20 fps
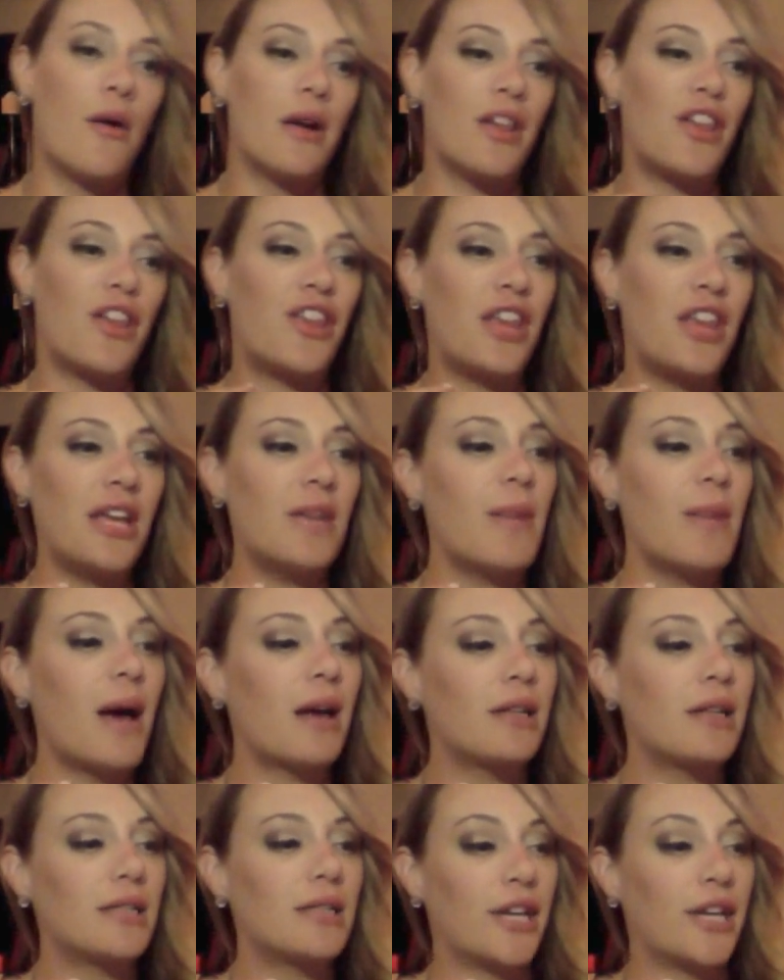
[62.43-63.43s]
Think
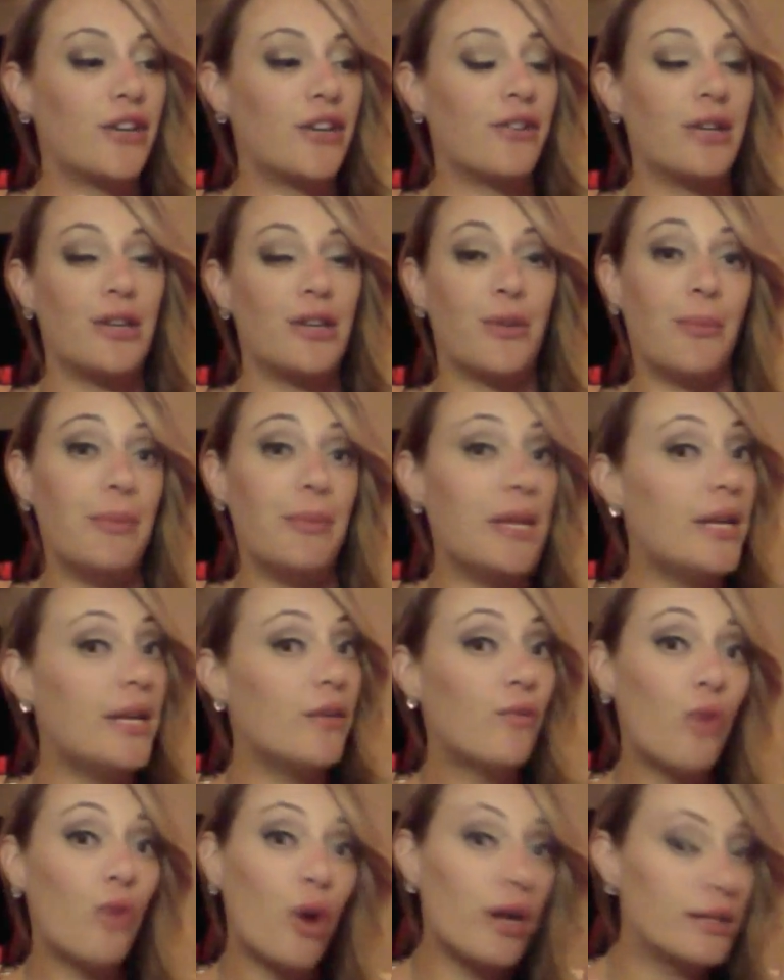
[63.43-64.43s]
about it like you're either
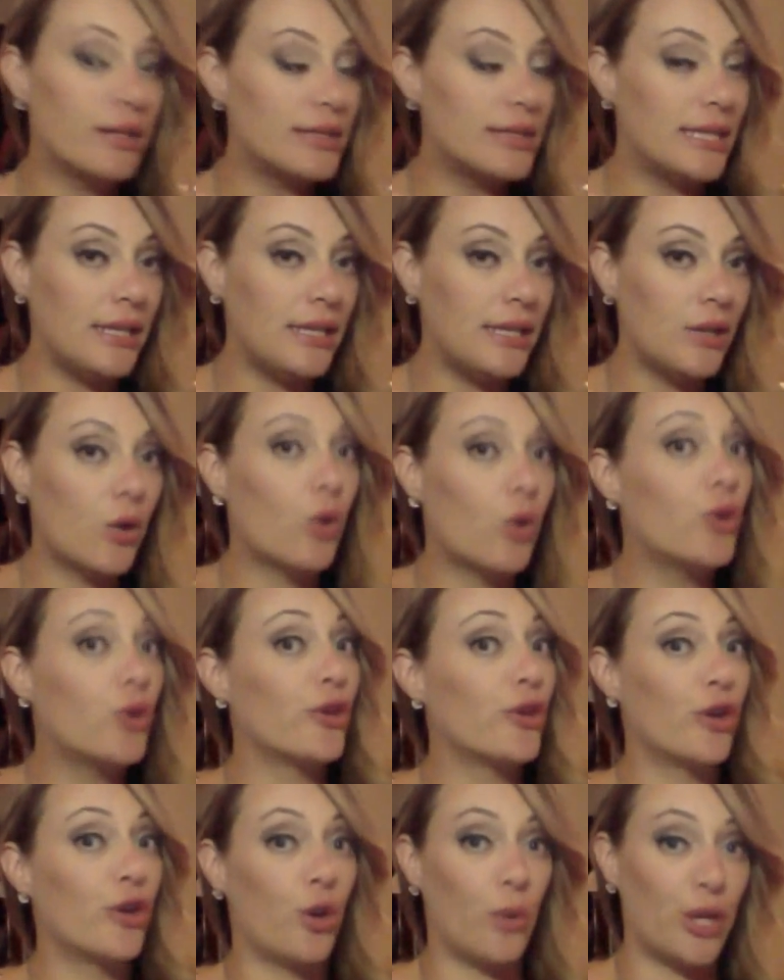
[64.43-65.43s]
meeting royalty or
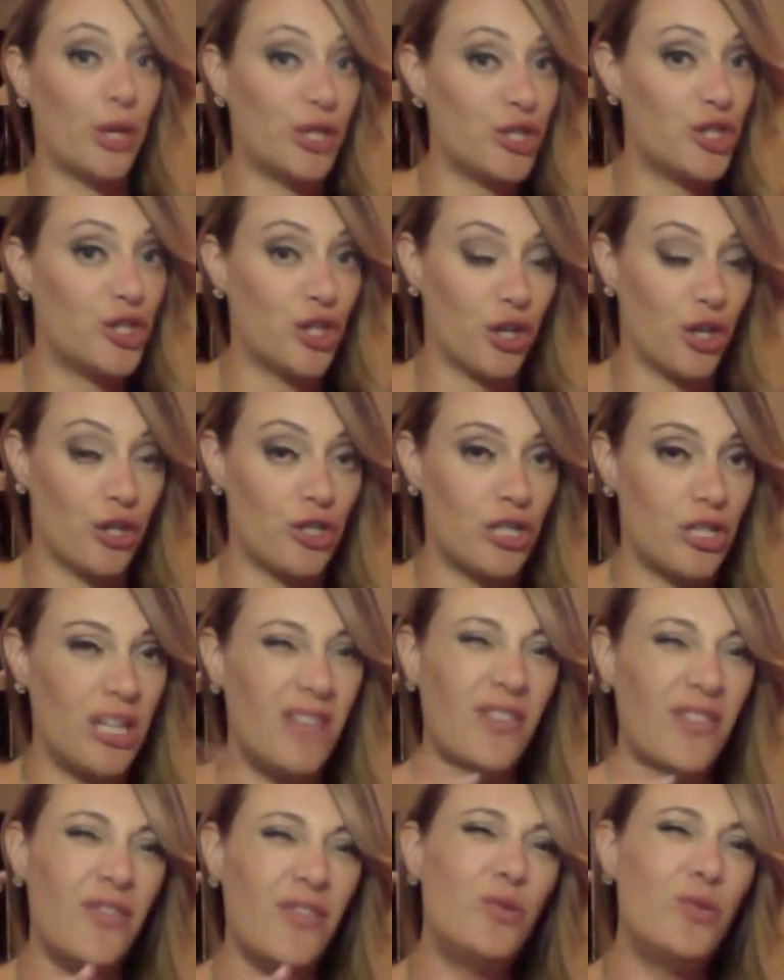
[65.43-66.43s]
you're going to church.
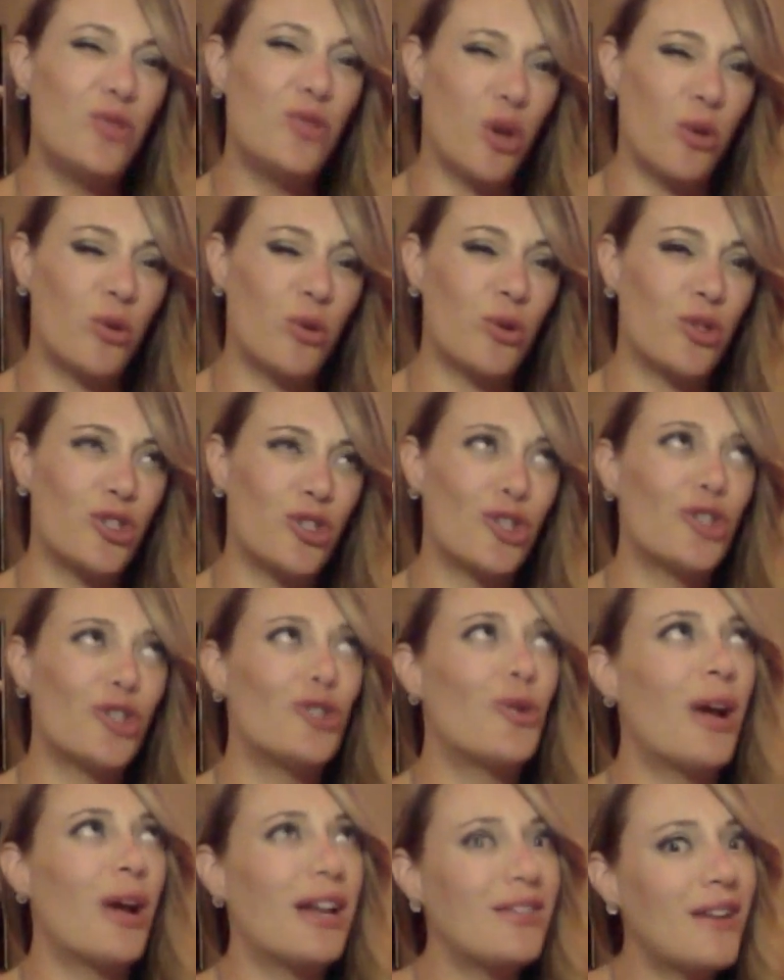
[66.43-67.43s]
Even if you don't go to church,
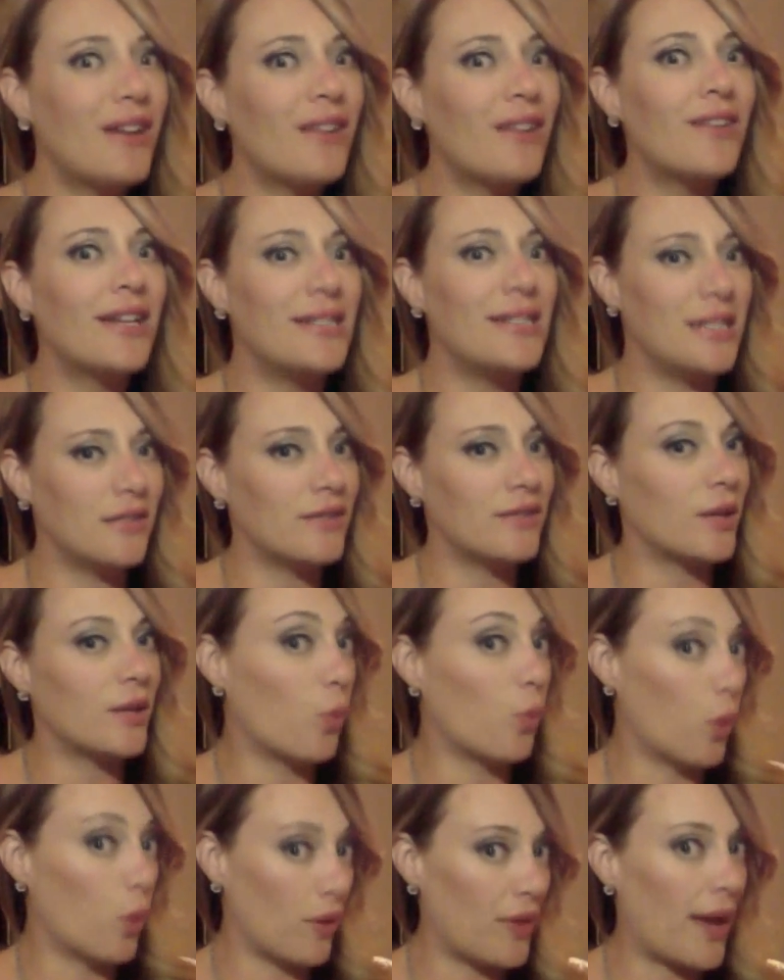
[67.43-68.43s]
you kind of have an idea of like
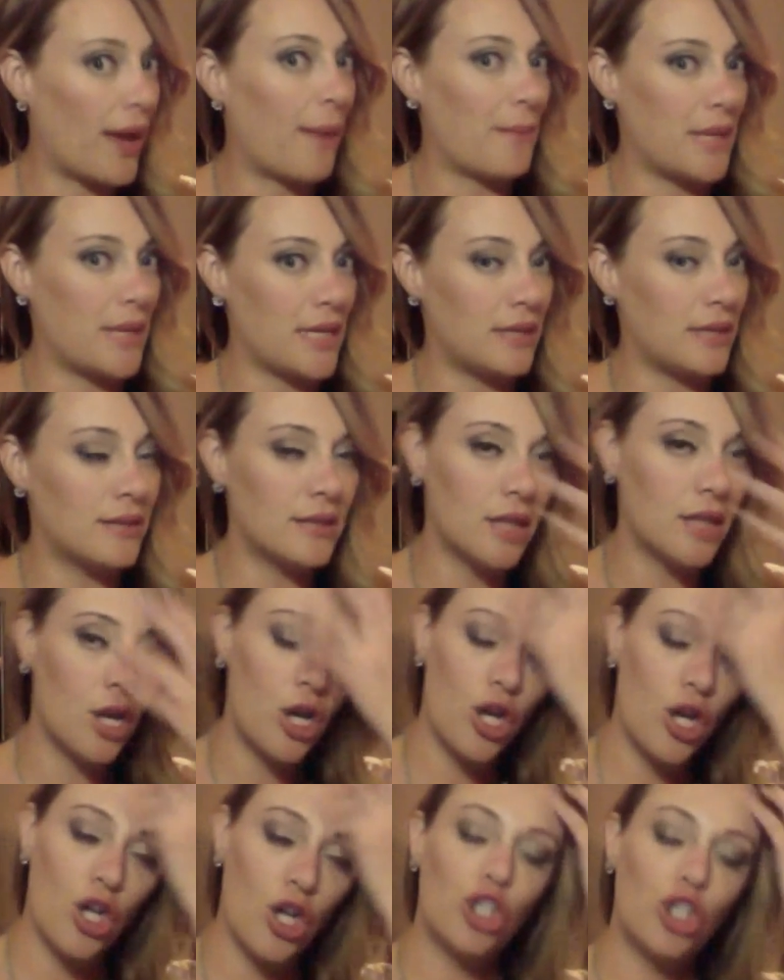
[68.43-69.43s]
what that means.
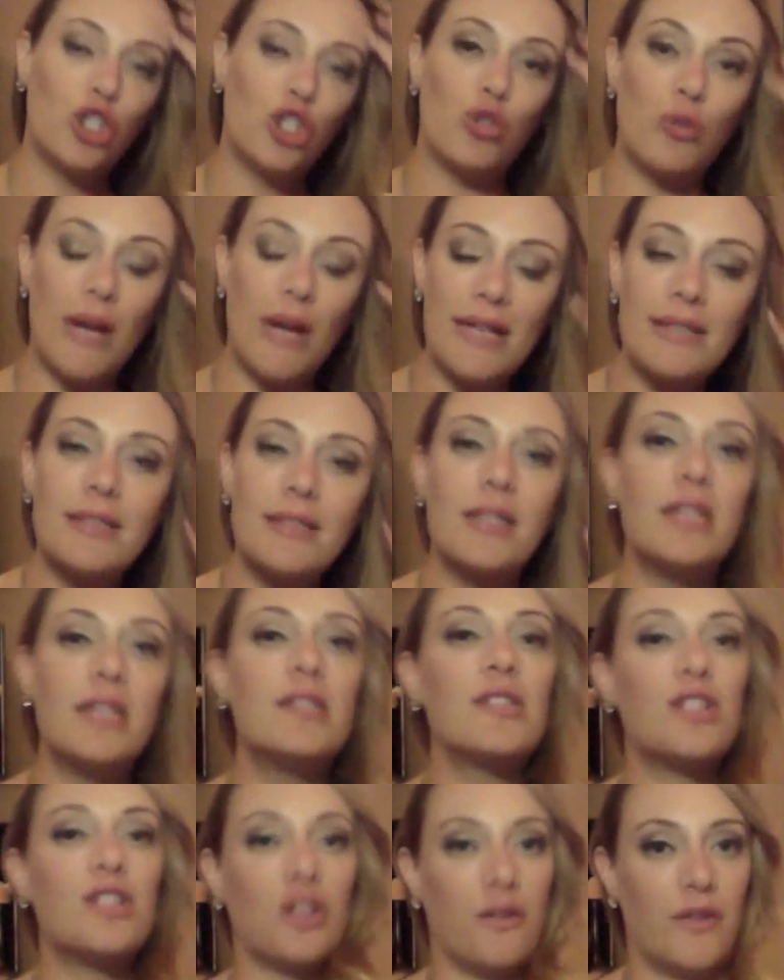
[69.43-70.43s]
Dress
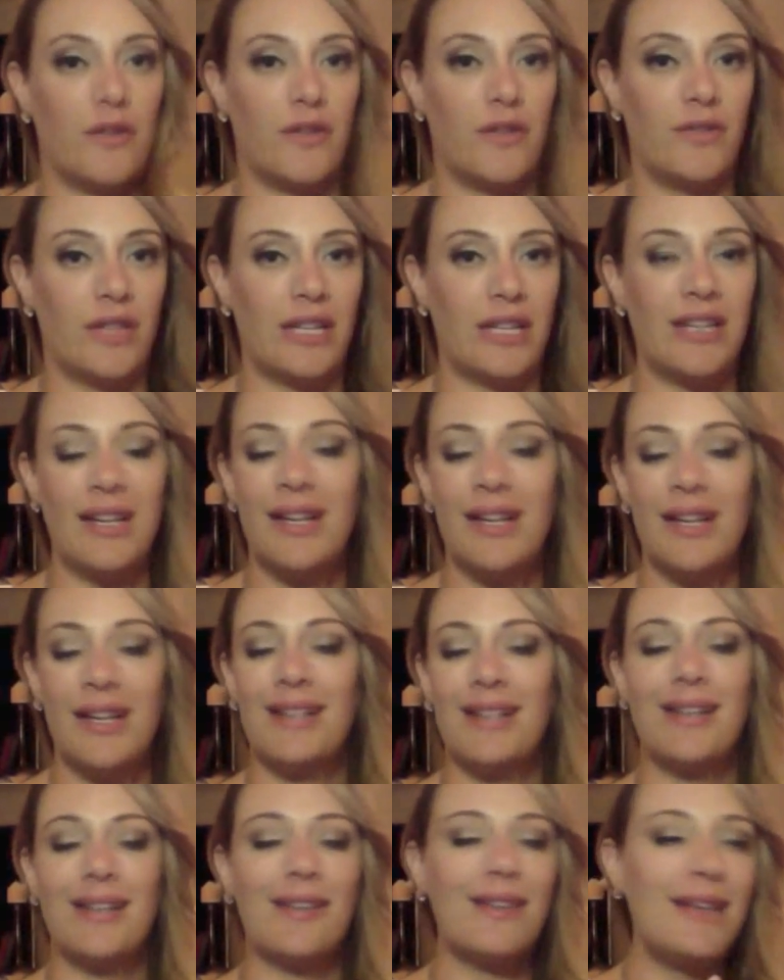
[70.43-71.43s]
conservatively.
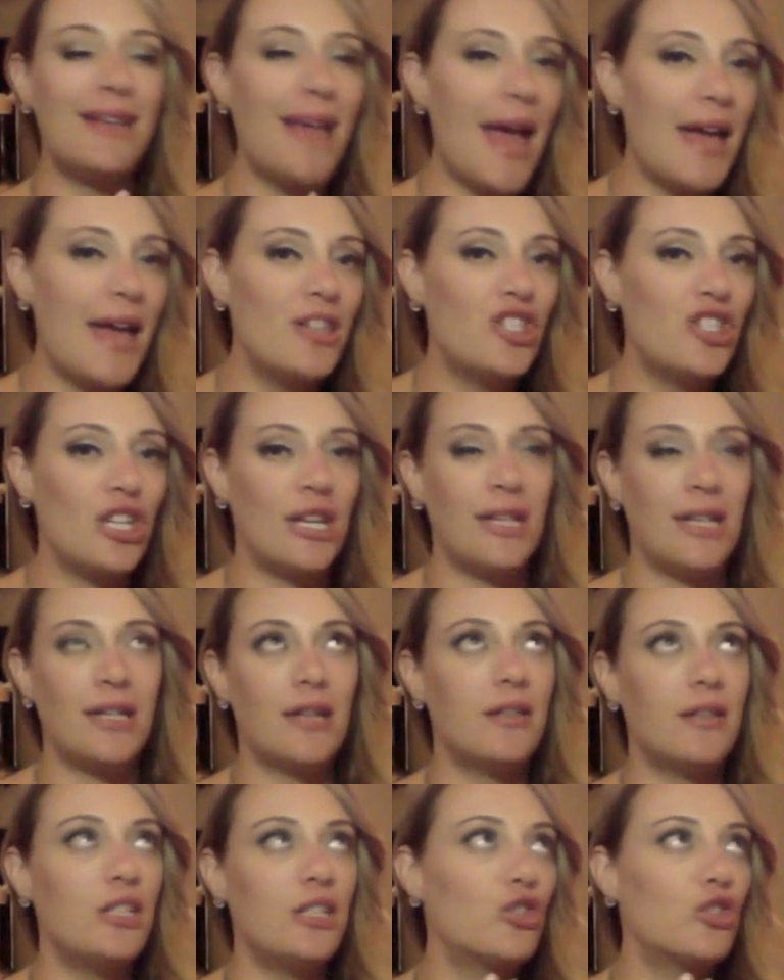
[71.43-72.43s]
Nothing edgy,
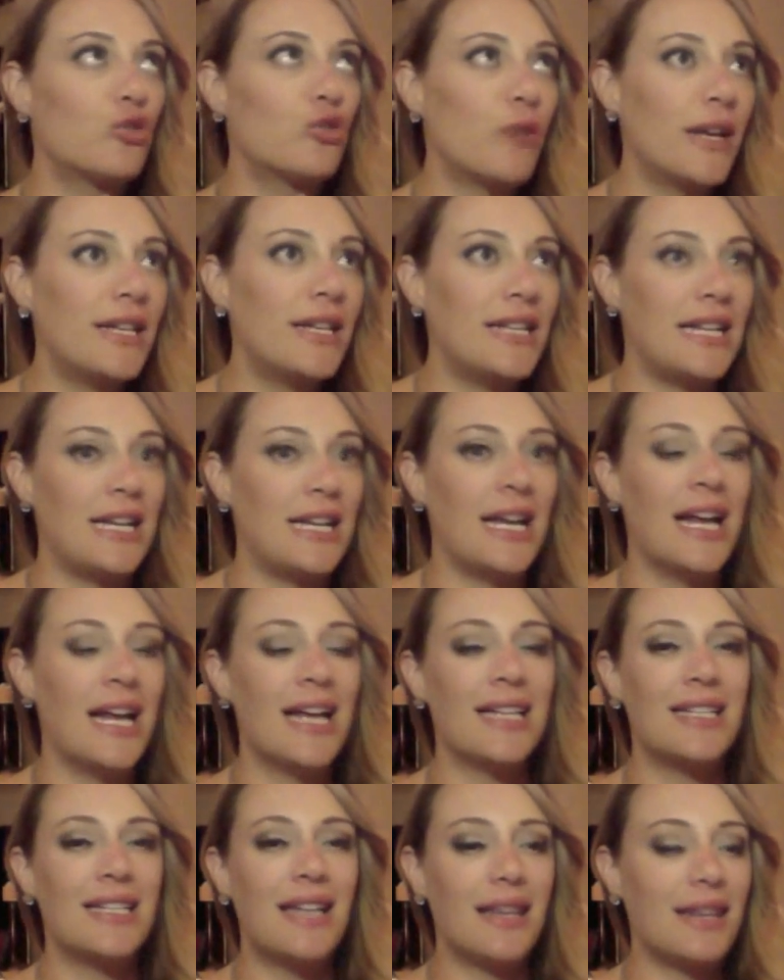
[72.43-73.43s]
nothing trendy,
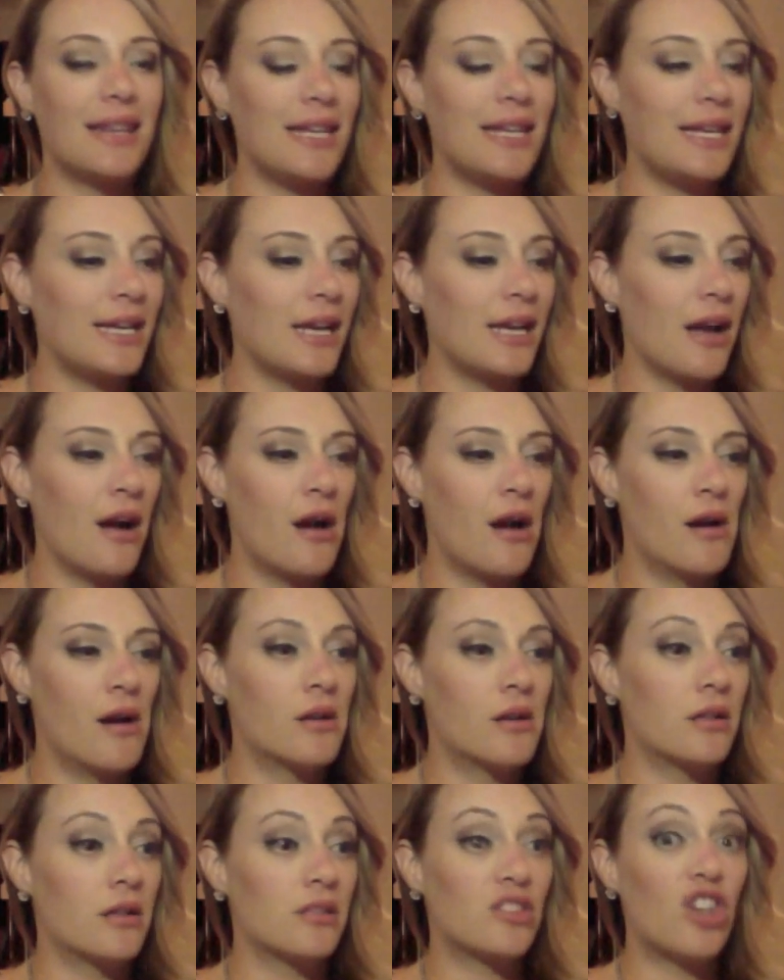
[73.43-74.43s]
nothing
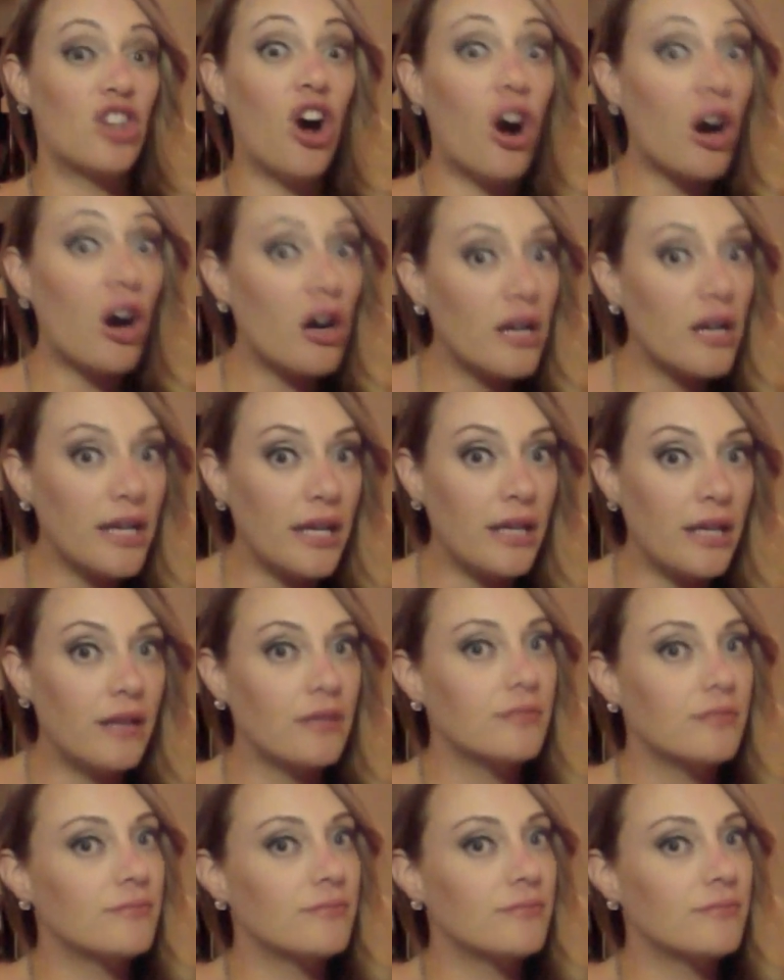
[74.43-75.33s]
tardy.